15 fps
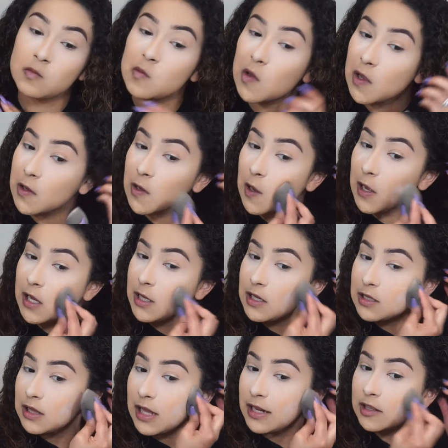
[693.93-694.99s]
I
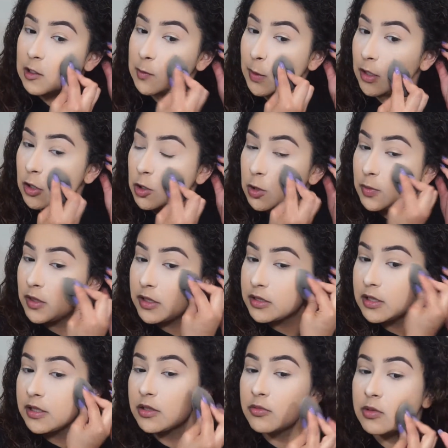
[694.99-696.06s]
like this powder just because
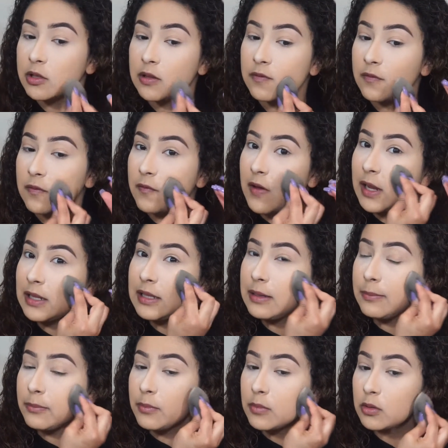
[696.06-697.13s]
it is really finely
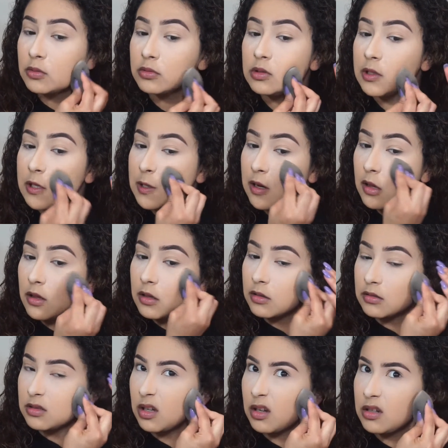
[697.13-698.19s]
milded.
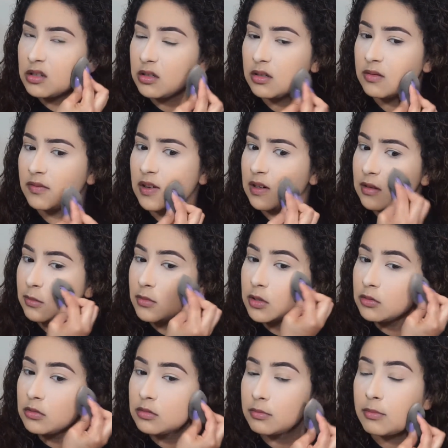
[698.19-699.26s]
Is that how you say it? Finely
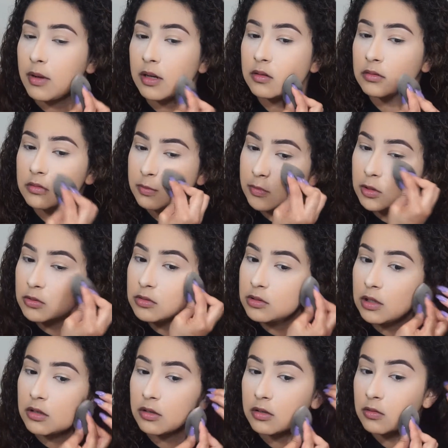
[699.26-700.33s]
milled? Milled? I
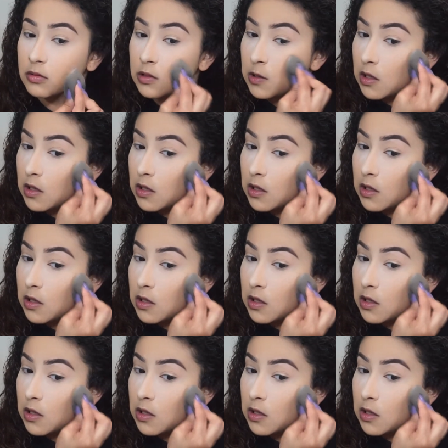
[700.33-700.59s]
don't know.